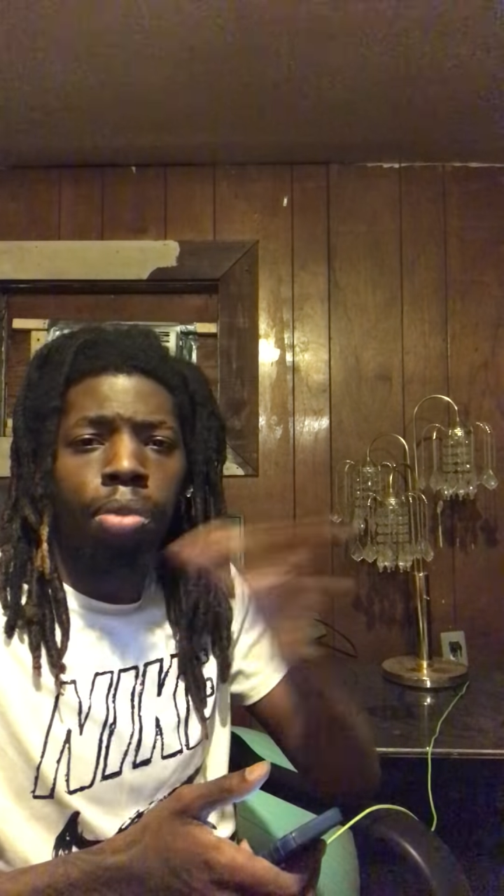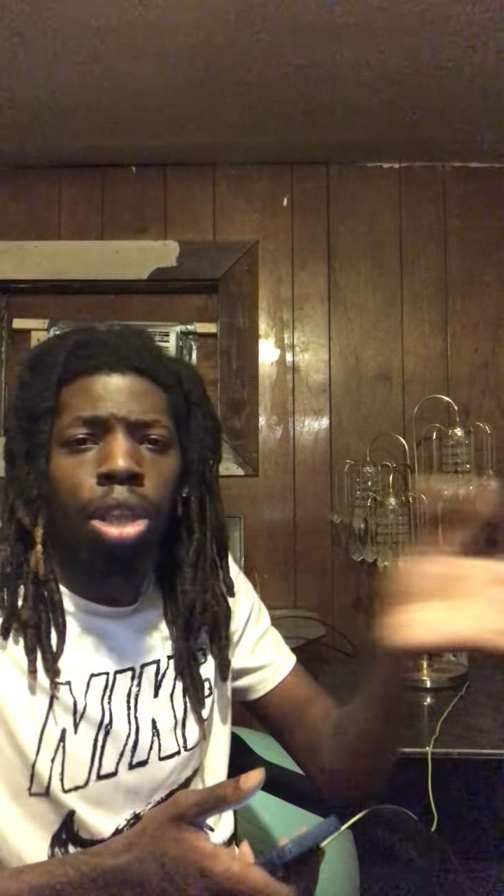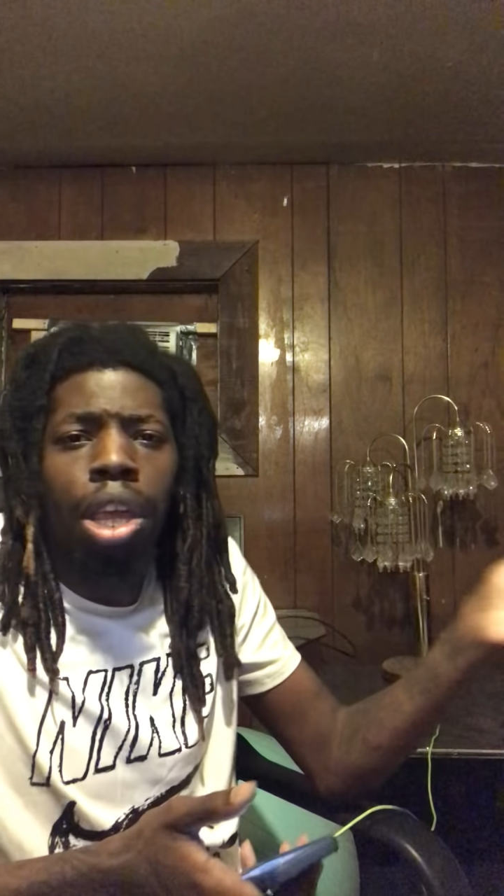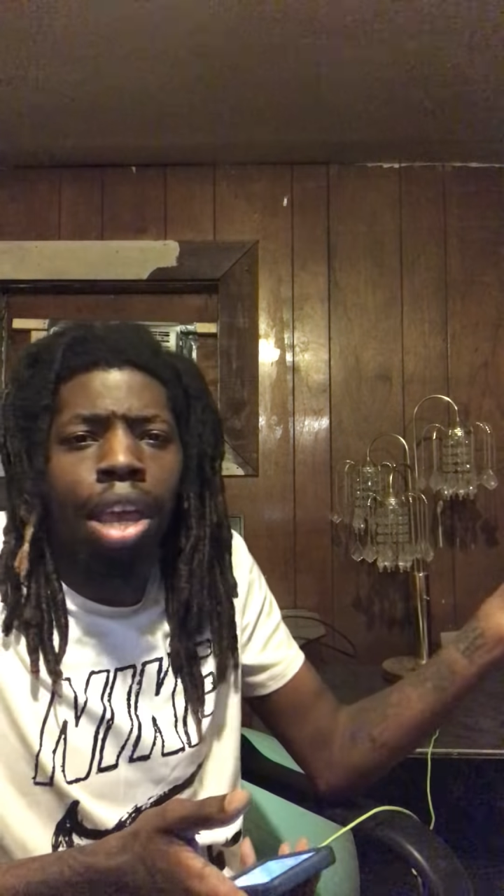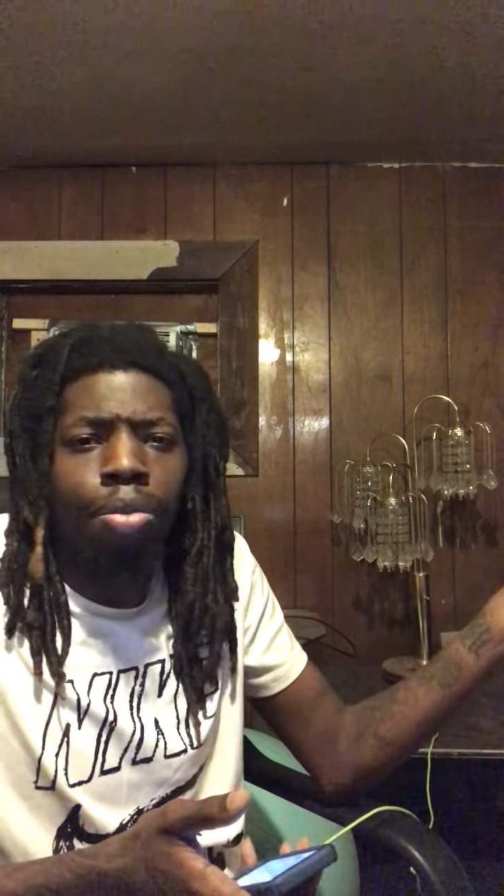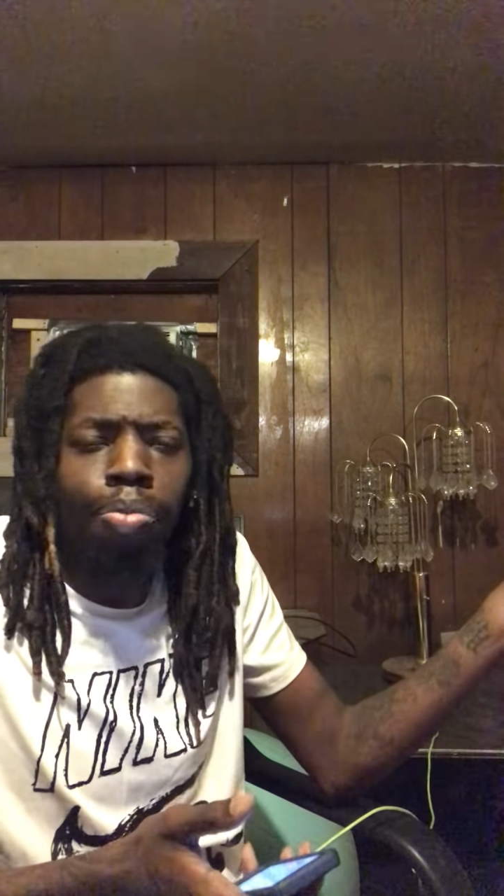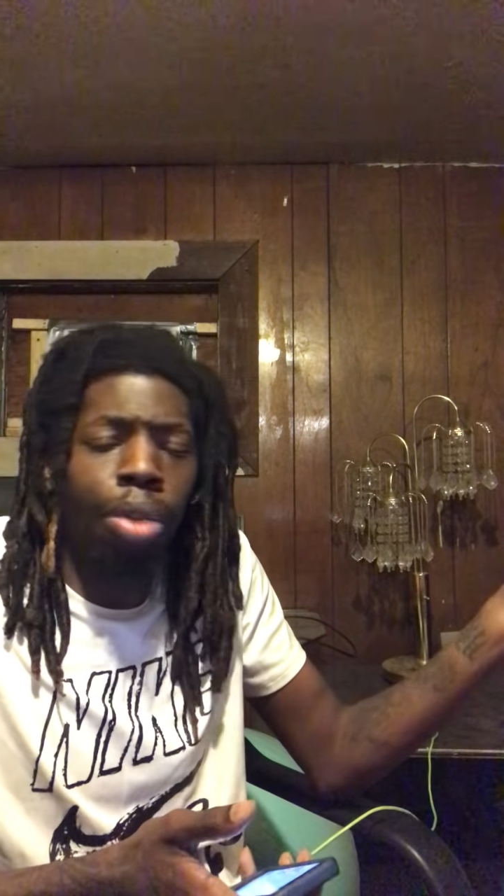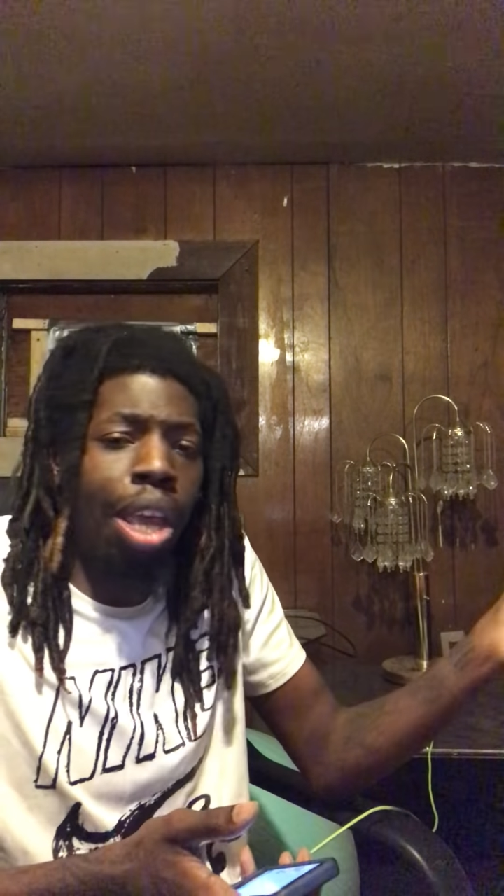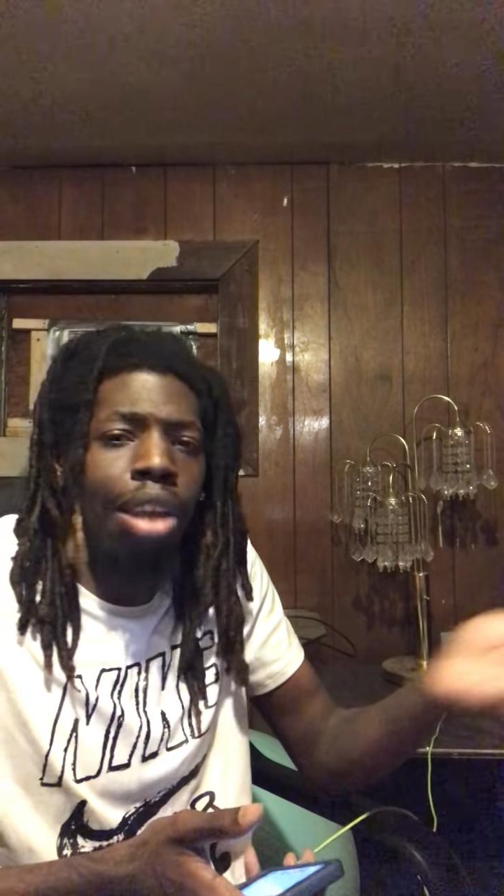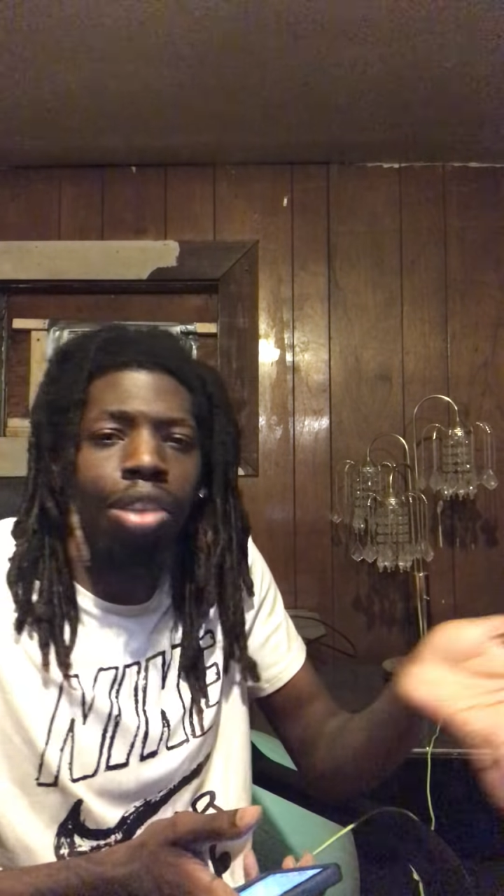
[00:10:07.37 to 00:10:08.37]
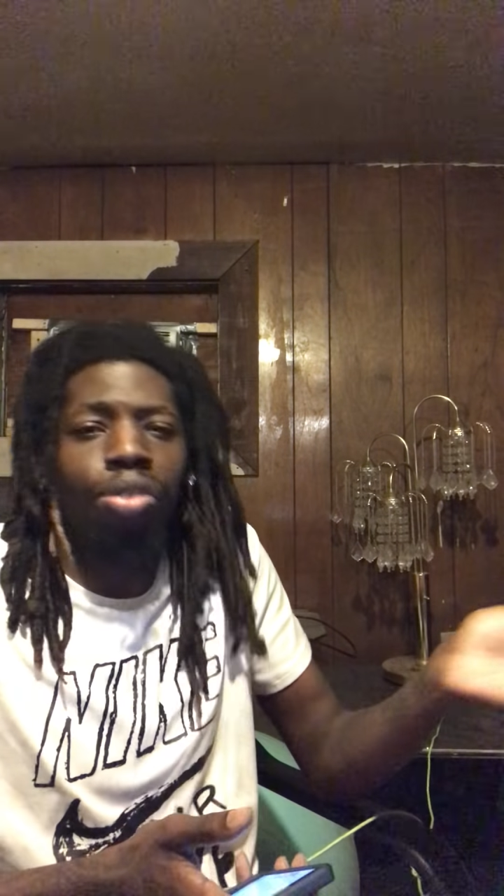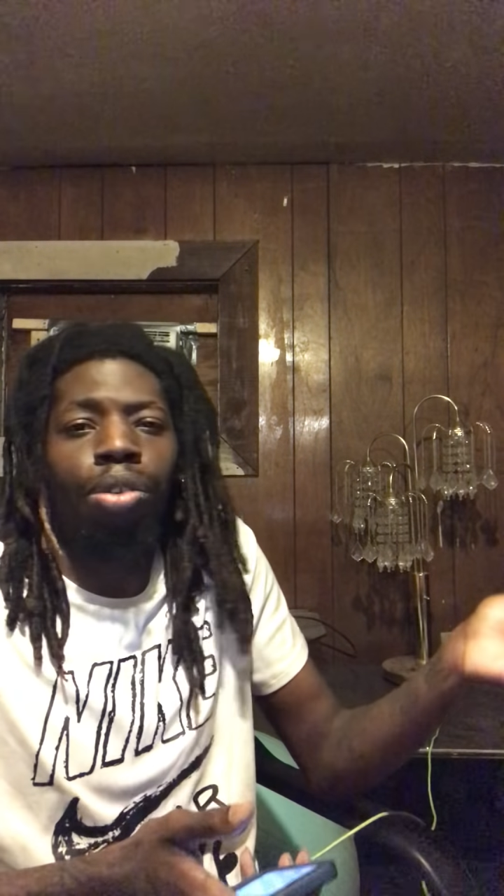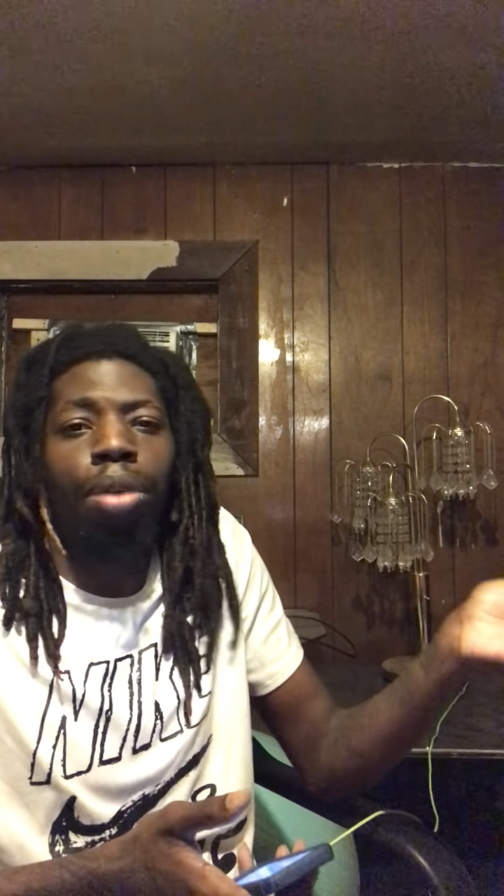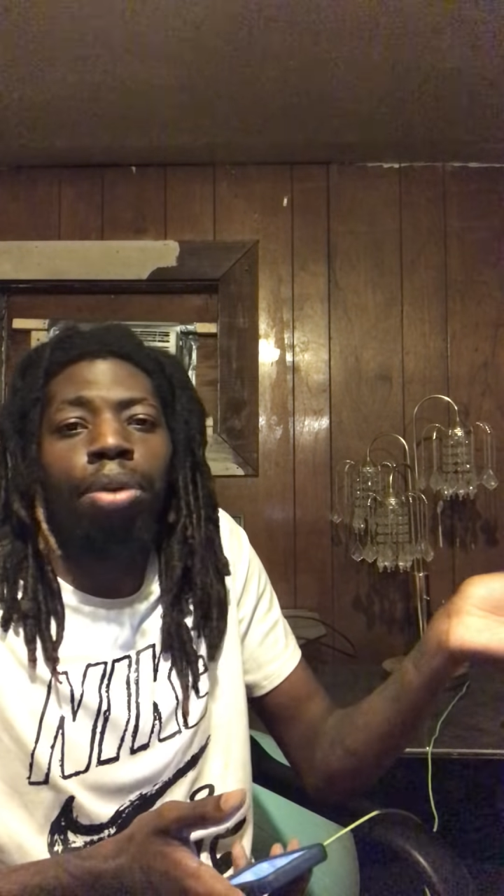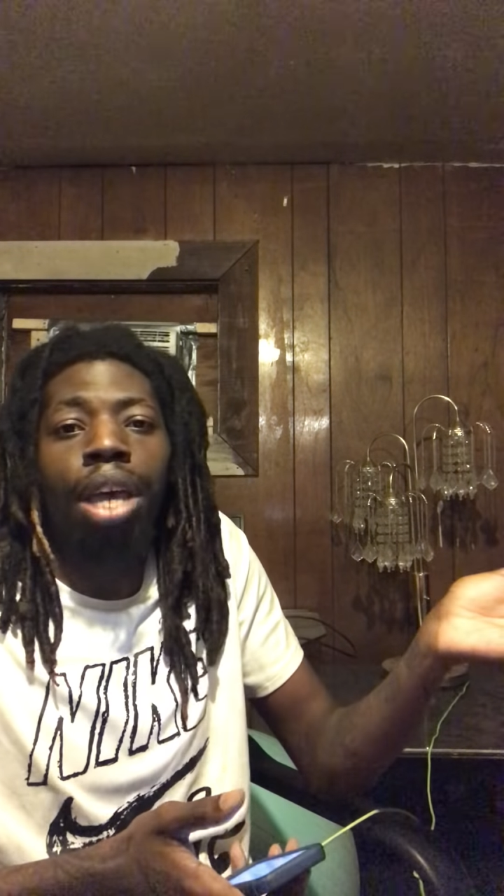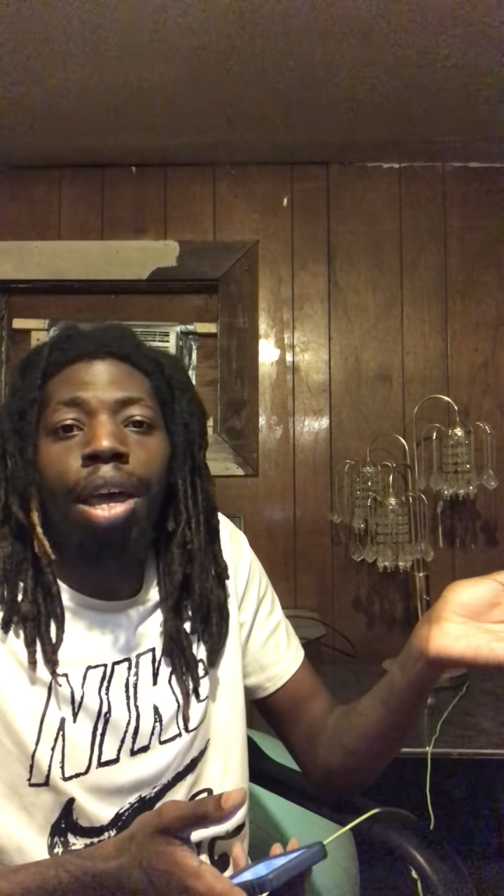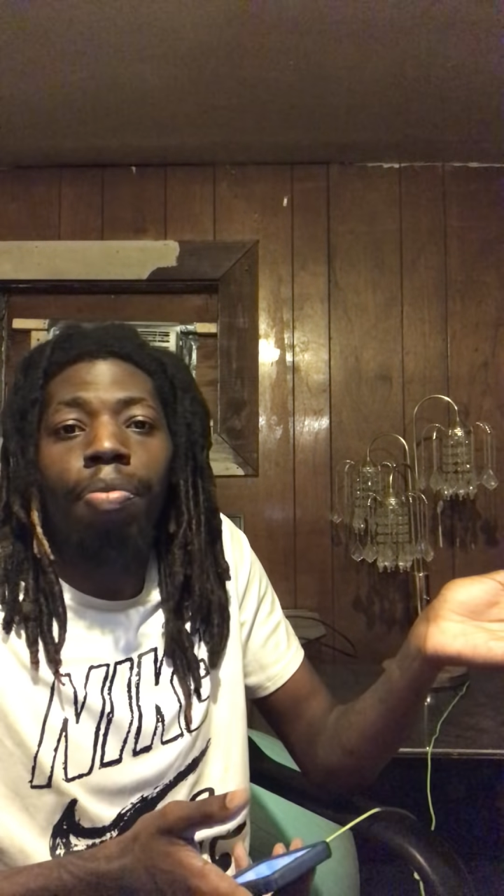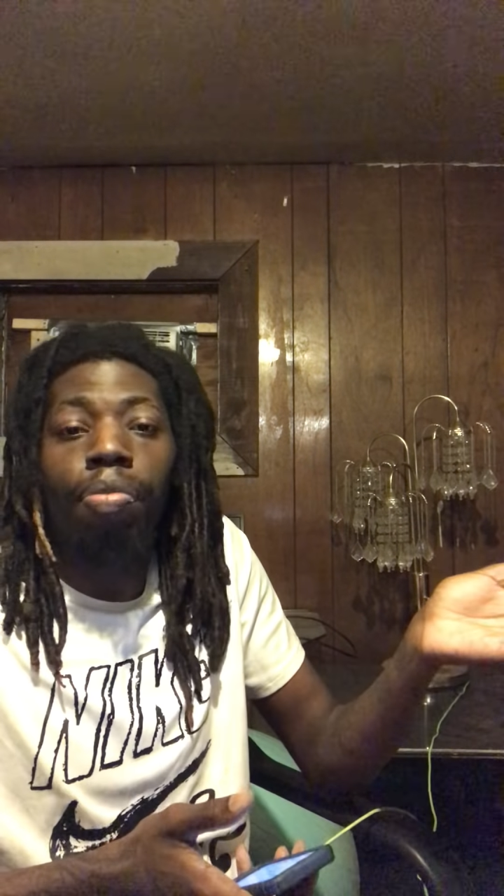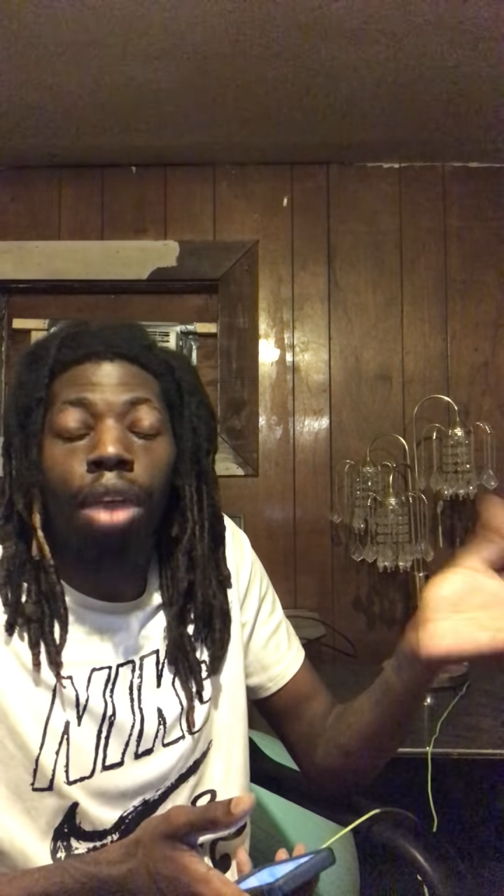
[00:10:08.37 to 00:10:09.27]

You can't disagree with that.